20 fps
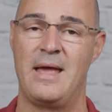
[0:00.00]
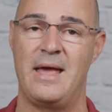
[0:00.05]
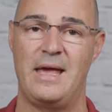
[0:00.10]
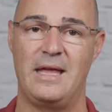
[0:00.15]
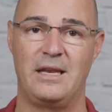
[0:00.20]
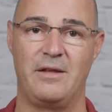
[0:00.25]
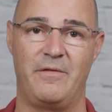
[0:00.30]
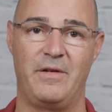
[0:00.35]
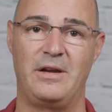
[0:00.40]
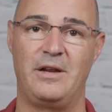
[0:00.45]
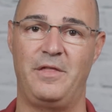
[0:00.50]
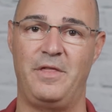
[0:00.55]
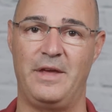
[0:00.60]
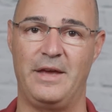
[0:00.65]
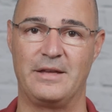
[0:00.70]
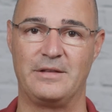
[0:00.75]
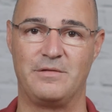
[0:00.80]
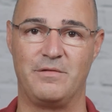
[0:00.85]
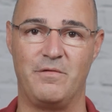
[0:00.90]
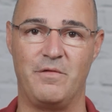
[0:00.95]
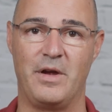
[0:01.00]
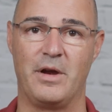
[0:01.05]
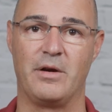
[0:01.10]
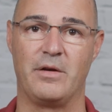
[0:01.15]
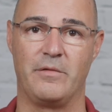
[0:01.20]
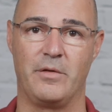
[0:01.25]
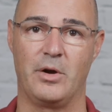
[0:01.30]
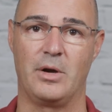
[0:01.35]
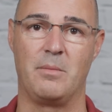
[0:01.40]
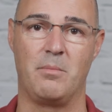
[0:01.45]
And if anything, it's
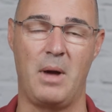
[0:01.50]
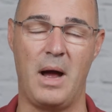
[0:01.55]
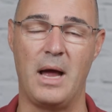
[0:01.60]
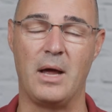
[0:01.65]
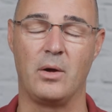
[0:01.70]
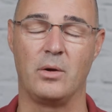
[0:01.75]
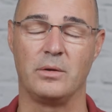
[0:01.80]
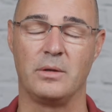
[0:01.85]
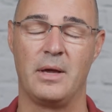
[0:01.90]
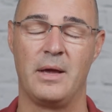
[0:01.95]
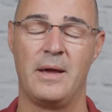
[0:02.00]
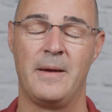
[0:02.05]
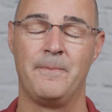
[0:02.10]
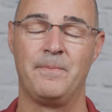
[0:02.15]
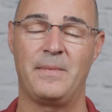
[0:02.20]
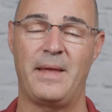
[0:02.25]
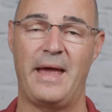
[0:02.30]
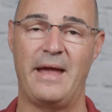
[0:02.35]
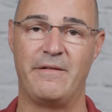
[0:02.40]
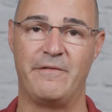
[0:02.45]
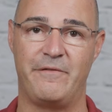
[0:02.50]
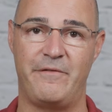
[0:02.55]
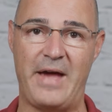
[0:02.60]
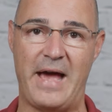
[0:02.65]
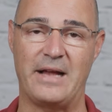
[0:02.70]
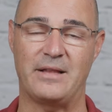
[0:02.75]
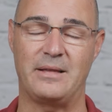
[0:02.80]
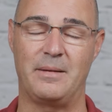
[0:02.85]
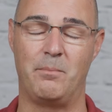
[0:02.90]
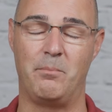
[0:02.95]
very, very mild. In
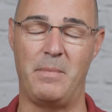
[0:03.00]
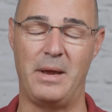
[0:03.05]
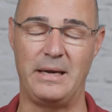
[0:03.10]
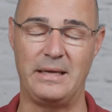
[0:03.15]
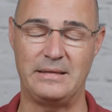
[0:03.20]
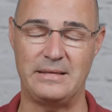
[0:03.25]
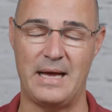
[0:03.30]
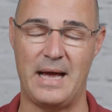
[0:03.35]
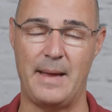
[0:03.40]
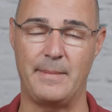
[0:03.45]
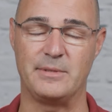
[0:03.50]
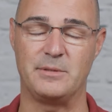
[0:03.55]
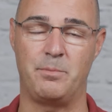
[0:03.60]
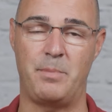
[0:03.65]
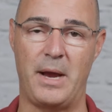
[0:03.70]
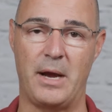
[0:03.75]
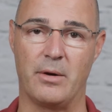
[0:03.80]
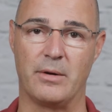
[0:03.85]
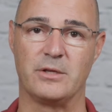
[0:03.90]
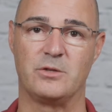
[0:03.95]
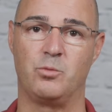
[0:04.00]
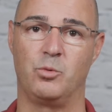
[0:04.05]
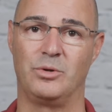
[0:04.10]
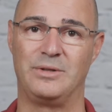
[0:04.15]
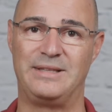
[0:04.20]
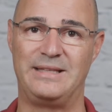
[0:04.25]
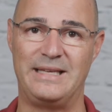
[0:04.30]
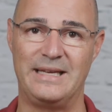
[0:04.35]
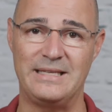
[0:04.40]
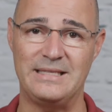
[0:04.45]
fact, many times parents
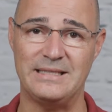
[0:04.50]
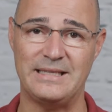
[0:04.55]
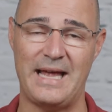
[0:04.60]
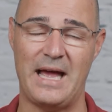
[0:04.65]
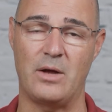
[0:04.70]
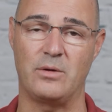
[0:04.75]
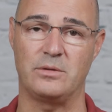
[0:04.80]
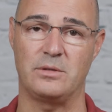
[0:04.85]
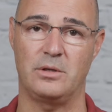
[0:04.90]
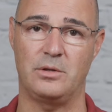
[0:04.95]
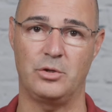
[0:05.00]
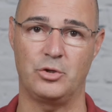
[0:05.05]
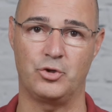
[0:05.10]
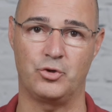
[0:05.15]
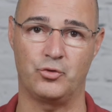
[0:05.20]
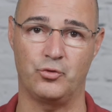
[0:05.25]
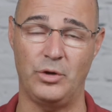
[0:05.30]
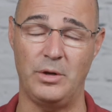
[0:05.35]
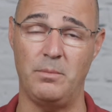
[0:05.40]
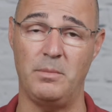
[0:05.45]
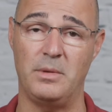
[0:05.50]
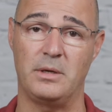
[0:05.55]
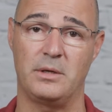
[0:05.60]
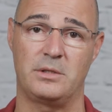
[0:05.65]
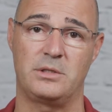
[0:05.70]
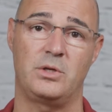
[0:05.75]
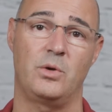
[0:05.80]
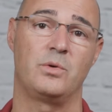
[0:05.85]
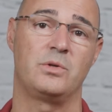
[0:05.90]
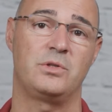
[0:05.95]
will discount the treatment
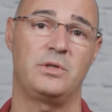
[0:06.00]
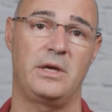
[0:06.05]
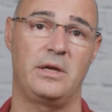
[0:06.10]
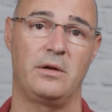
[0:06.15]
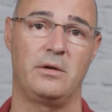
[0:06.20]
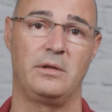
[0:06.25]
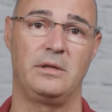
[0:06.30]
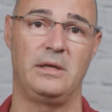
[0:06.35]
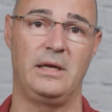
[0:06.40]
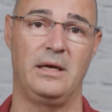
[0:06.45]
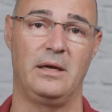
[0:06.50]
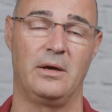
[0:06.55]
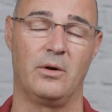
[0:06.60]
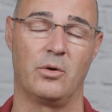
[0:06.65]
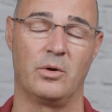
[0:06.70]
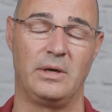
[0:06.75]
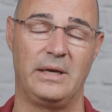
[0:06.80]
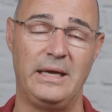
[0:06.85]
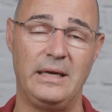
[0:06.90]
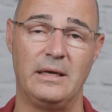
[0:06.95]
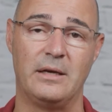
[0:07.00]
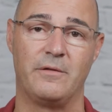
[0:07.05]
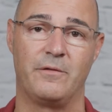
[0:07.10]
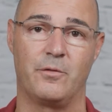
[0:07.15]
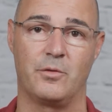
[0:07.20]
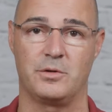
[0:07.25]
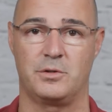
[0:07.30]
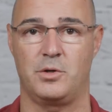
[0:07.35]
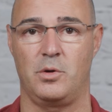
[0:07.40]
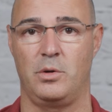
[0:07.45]
associated or needed
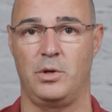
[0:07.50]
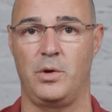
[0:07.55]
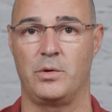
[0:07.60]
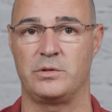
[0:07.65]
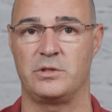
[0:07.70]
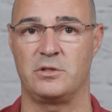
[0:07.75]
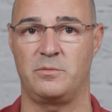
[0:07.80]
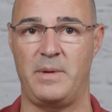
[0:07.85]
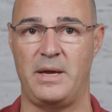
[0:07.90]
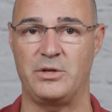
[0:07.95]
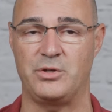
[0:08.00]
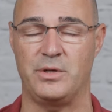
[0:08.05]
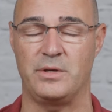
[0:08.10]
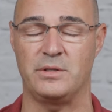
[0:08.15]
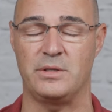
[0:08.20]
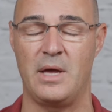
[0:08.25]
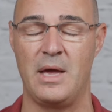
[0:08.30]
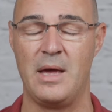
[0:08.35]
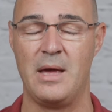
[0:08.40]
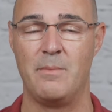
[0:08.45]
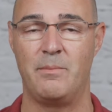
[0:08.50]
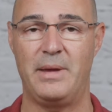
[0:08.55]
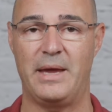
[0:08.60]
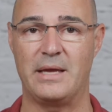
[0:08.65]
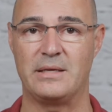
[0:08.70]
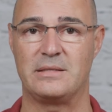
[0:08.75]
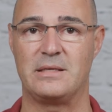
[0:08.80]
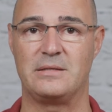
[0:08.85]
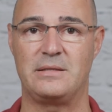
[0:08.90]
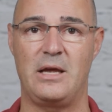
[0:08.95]
for scoliosis patients
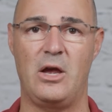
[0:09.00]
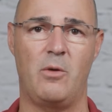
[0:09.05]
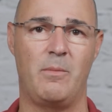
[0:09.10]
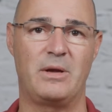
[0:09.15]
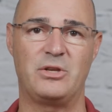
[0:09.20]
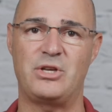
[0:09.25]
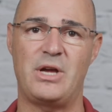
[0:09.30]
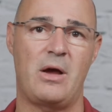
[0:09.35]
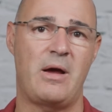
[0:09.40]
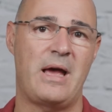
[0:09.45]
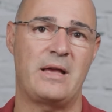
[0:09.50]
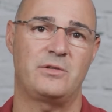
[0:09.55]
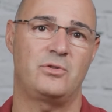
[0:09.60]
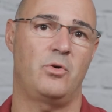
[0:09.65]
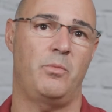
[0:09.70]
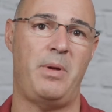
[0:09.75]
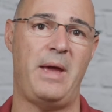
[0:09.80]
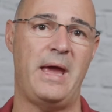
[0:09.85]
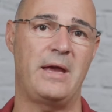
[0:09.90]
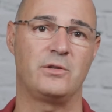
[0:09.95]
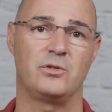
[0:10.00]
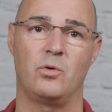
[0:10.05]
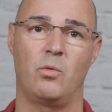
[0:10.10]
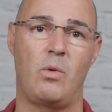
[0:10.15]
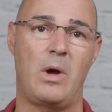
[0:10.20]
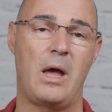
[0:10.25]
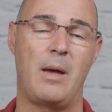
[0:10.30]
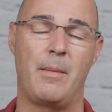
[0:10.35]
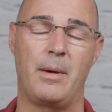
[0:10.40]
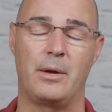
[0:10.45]
because they say, say, oh, my child has no pain, so
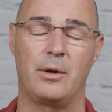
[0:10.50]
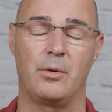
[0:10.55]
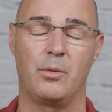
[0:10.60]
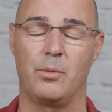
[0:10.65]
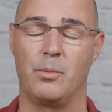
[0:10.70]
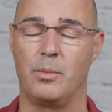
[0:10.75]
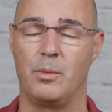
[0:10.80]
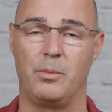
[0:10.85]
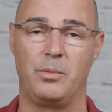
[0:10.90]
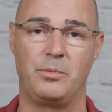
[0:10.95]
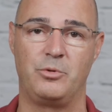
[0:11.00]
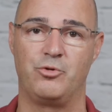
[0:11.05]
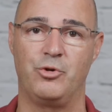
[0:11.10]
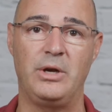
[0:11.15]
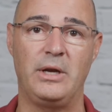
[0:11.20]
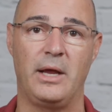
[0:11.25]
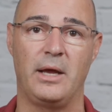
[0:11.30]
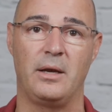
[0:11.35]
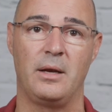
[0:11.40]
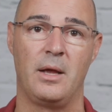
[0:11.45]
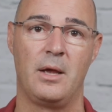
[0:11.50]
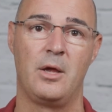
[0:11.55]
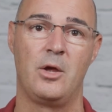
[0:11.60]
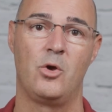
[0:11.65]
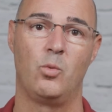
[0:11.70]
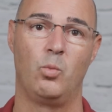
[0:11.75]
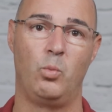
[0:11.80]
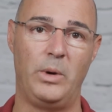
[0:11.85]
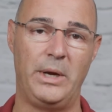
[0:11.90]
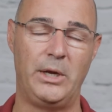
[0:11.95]
why am I going to treat it?
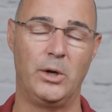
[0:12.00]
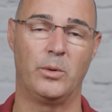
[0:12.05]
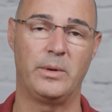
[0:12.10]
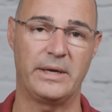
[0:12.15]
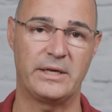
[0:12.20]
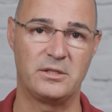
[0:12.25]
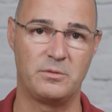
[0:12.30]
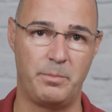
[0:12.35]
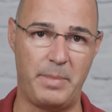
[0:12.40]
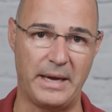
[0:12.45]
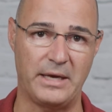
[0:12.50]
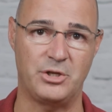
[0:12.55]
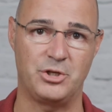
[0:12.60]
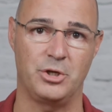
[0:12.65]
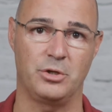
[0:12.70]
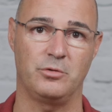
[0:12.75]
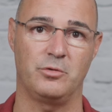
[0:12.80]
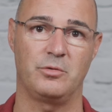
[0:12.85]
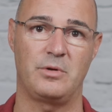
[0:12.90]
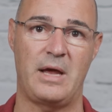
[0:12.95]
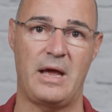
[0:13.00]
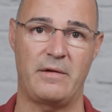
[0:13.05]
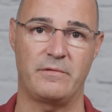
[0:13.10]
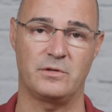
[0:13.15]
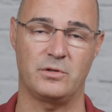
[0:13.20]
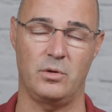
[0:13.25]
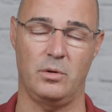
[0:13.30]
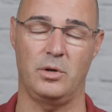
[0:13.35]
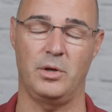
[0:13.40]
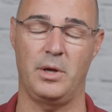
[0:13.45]
We don't expect children to have,
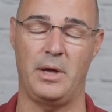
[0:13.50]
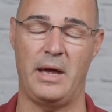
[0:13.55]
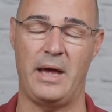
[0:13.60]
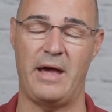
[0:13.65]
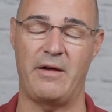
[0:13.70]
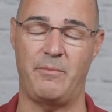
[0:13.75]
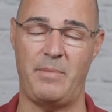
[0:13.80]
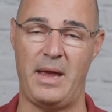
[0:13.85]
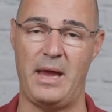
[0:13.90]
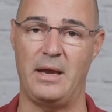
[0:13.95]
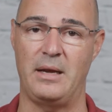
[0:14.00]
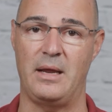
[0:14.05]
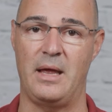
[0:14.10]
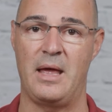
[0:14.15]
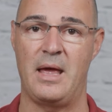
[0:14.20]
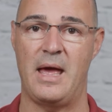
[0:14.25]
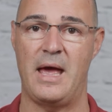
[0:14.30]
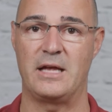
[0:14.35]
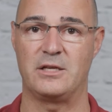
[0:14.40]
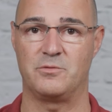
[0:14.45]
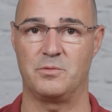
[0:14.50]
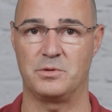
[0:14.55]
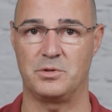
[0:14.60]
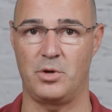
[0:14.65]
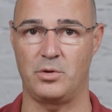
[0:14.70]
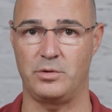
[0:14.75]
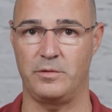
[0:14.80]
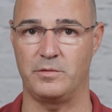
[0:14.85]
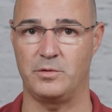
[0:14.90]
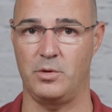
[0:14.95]
scoli- have pain as a
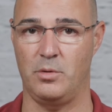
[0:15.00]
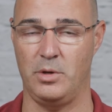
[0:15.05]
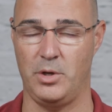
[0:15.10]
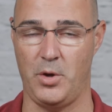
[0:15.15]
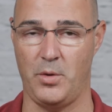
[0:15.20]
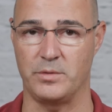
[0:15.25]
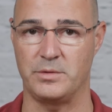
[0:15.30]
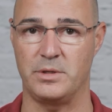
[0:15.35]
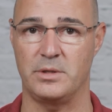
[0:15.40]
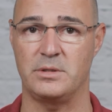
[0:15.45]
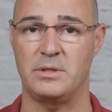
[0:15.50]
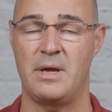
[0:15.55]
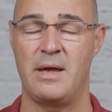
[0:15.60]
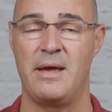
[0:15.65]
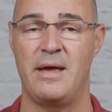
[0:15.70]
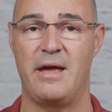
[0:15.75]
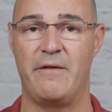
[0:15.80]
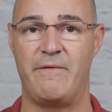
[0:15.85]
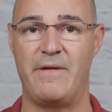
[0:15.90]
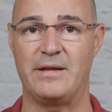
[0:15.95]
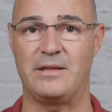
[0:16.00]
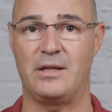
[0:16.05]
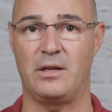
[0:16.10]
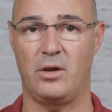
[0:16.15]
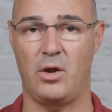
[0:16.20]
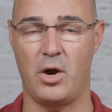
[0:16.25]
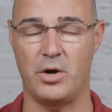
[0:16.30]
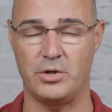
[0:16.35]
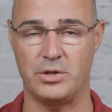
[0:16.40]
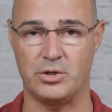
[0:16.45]
result of scoliosis. In fact, the
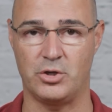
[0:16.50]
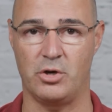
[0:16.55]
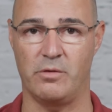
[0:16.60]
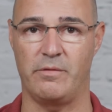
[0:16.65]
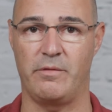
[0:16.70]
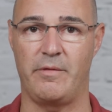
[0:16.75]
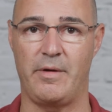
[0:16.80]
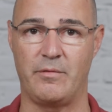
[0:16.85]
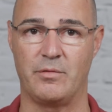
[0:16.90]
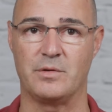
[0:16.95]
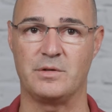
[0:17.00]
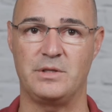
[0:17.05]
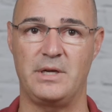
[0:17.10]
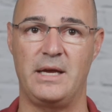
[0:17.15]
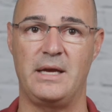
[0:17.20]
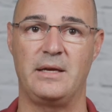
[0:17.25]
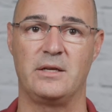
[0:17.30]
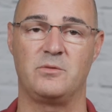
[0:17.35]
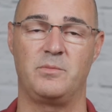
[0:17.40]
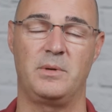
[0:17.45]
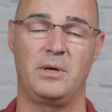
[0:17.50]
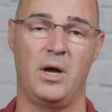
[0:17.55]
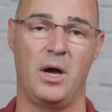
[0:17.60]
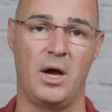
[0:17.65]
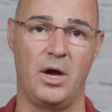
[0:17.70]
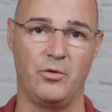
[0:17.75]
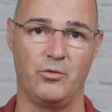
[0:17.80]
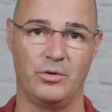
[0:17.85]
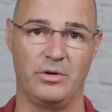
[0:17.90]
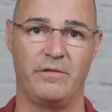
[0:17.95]
largest curve I've ever seen has been a
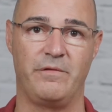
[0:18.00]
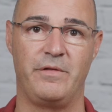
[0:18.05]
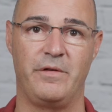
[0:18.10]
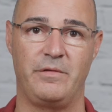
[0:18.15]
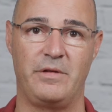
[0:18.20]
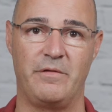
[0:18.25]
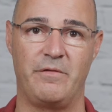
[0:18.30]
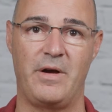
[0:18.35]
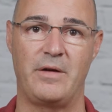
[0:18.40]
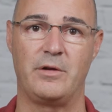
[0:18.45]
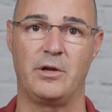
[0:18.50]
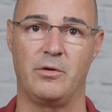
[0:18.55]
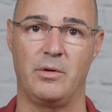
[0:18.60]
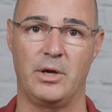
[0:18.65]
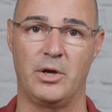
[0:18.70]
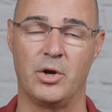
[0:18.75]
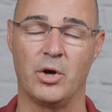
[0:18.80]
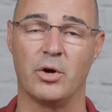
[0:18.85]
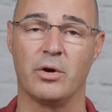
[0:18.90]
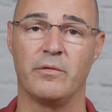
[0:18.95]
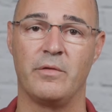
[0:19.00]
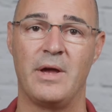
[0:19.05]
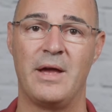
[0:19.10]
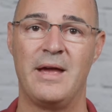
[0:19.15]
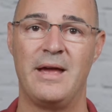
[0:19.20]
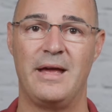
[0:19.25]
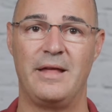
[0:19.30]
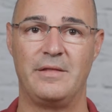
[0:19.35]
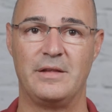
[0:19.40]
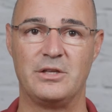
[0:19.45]
155 degree curve,
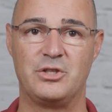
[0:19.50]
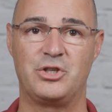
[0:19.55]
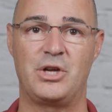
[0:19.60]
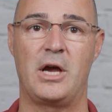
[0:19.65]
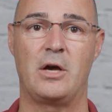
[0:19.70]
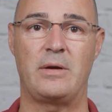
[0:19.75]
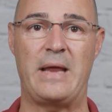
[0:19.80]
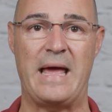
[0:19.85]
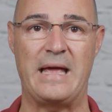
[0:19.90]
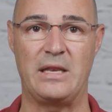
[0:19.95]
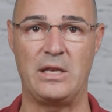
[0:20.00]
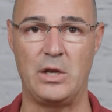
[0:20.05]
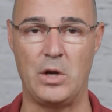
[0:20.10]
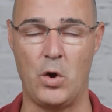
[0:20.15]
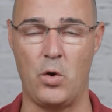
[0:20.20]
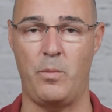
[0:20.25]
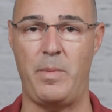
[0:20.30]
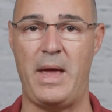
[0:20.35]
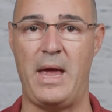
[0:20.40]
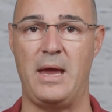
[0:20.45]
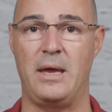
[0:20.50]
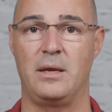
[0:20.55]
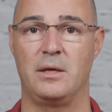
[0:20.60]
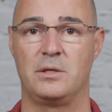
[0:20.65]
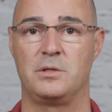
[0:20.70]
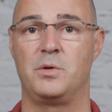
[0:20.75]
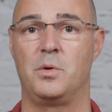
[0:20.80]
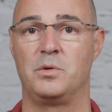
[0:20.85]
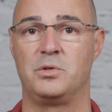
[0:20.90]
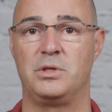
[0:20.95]
and this child had no pain
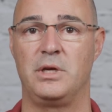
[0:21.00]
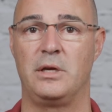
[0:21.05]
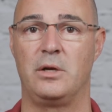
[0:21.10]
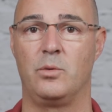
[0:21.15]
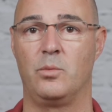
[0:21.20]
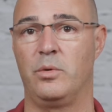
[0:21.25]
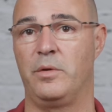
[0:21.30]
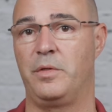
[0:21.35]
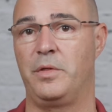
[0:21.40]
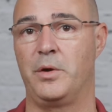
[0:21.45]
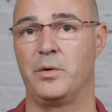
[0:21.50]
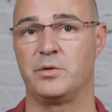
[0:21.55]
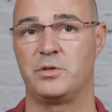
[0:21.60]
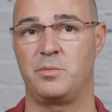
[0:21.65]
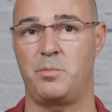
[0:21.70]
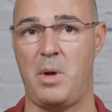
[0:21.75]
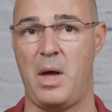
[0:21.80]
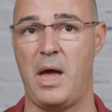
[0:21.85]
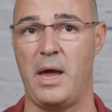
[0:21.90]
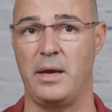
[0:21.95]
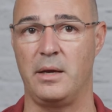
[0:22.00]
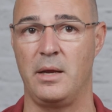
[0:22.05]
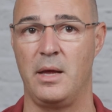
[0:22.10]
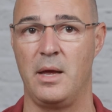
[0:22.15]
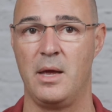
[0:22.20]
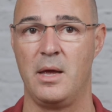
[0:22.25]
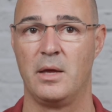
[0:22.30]
associated with their spine.